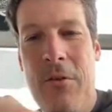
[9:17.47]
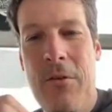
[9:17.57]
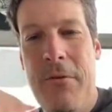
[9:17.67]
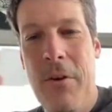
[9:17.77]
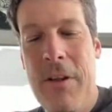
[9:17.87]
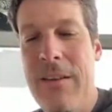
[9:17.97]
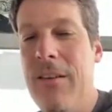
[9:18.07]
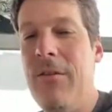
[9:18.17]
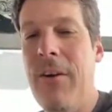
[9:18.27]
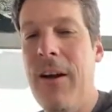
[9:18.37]
For that,
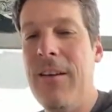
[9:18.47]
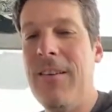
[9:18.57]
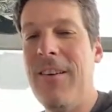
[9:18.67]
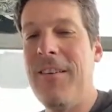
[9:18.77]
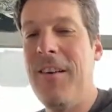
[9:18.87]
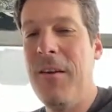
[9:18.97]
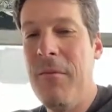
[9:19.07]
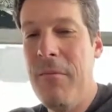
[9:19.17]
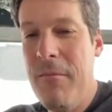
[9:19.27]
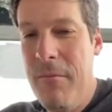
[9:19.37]
it's very interesting
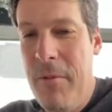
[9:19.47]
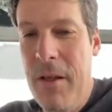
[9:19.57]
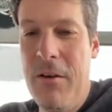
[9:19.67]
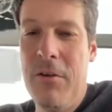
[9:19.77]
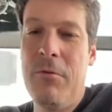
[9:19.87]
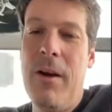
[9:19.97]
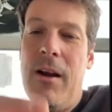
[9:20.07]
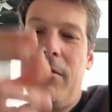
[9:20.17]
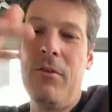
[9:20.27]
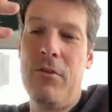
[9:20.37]
because we
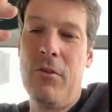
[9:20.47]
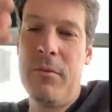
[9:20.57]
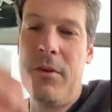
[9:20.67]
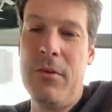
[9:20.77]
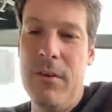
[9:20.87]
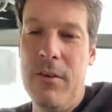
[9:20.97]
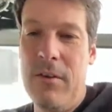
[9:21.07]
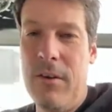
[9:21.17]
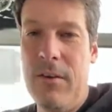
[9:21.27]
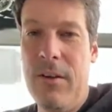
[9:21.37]
have the tourbillon in the
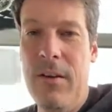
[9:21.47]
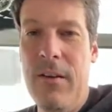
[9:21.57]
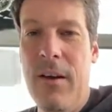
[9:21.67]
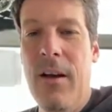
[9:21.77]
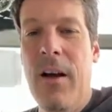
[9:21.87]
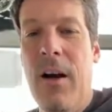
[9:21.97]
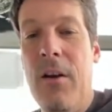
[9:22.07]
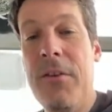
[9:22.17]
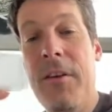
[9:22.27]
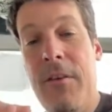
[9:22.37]
center,
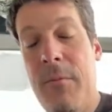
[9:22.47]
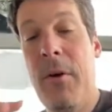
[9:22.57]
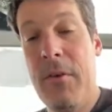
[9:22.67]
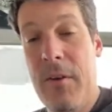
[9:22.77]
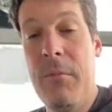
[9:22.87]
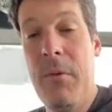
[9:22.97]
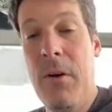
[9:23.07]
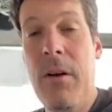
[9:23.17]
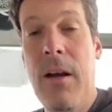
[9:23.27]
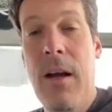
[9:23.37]
and it's possible
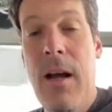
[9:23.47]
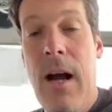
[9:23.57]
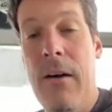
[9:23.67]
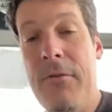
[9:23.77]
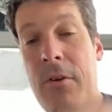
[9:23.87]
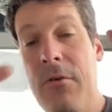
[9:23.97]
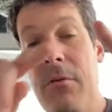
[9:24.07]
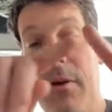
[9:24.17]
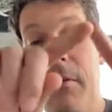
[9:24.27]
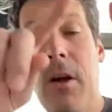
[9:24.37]
after to have
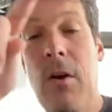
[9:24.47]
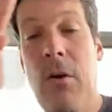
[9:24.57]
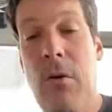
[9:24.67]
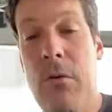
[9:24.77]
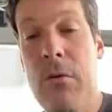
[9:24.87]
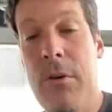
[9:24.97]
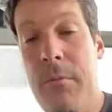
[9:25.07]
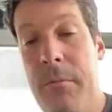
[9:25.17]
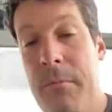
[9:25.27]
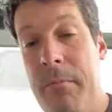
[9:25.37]
all the
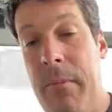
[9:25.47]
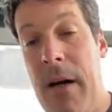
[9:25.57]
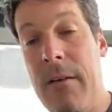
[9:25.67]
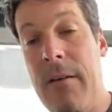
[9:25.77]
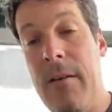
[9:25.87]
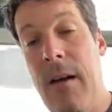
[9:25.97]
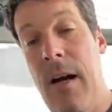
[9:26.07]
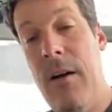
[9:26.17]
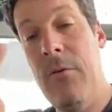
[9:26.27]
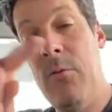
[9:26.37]
parts
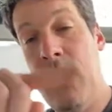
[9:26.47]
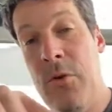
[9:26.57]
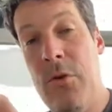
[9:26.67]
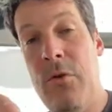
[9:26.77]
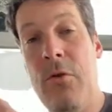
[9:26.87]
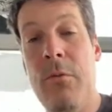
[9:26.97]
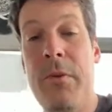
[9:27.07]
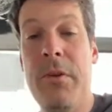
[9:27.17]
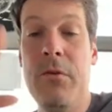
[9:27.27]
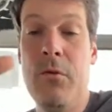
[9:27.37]
around the
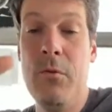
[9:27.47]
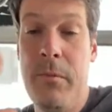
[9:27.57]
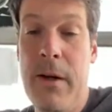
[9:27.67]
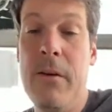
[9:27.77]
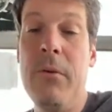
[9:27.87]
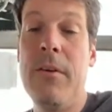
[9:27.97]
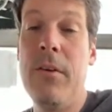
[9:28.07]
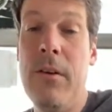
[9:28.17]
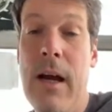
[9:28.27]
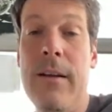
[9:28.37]
tourbillon to play with the
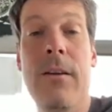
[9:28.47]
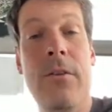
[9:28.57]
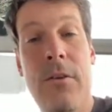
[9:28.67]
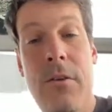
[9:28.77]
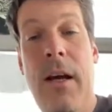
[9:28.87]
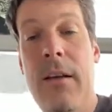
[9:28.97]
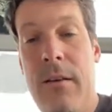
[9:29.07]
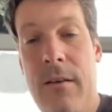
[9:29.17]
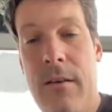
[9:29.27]
dial on the knight.